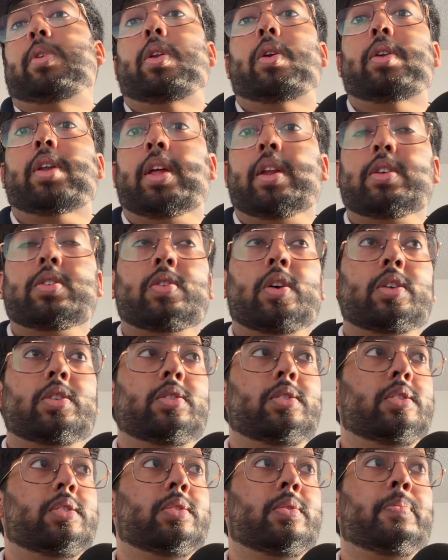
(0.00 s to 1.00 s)
data
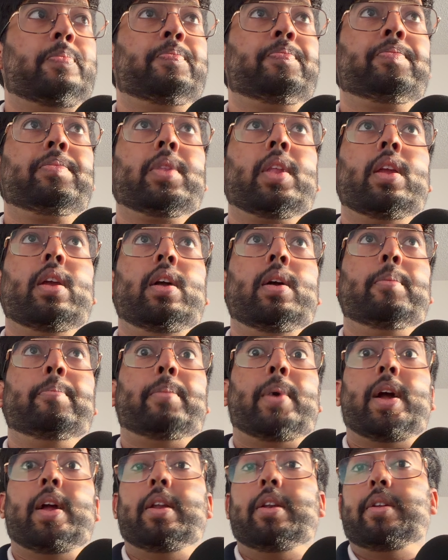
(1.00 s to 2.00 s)
structures.
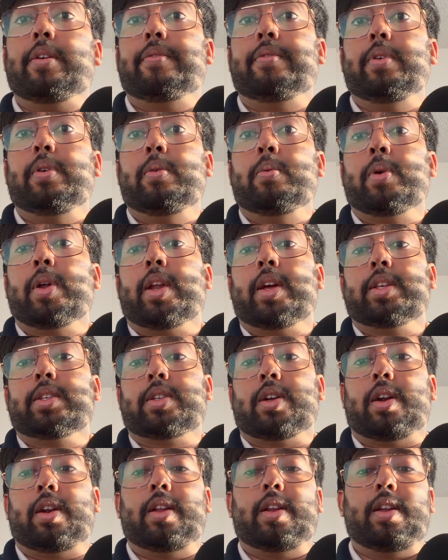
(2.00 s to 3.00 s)
My interview, when I
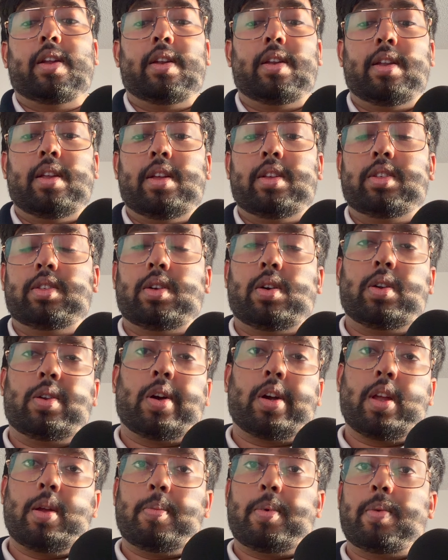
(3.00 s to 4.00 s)
started it, so
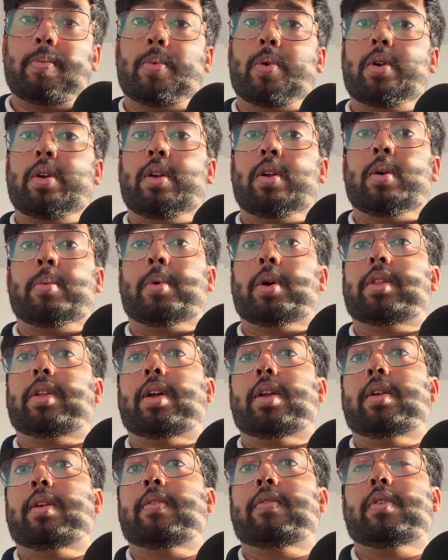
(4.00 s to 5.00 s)
talking about more about the
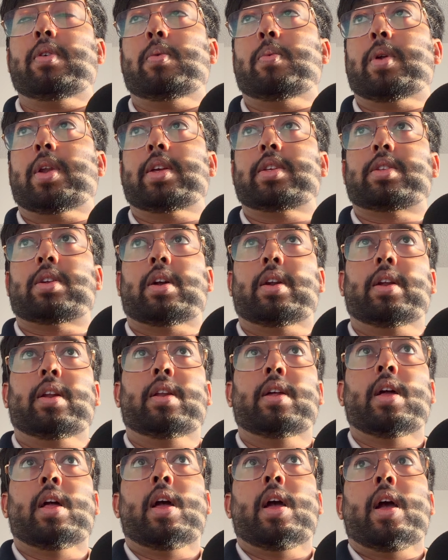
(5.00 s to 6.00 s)
interview, when I started,
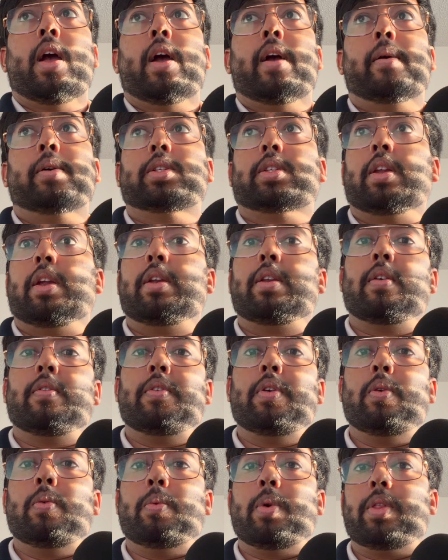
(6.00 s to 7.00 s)
was an
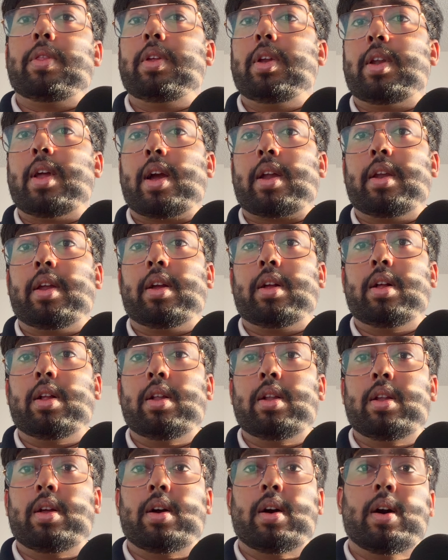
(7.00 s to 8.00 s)
interview with the
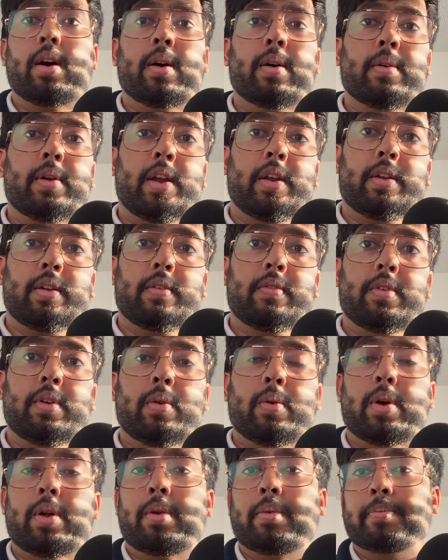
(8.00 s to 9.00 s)
technical
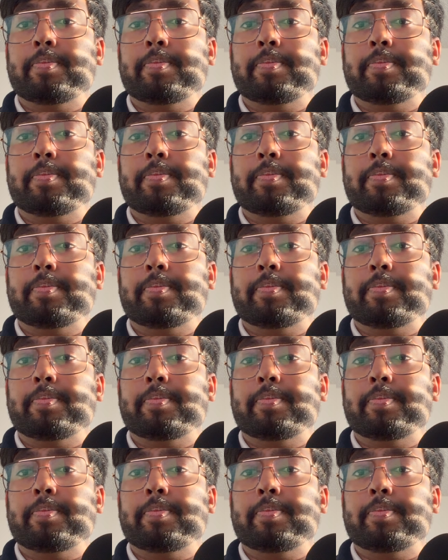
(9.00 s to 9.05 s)
interviewer,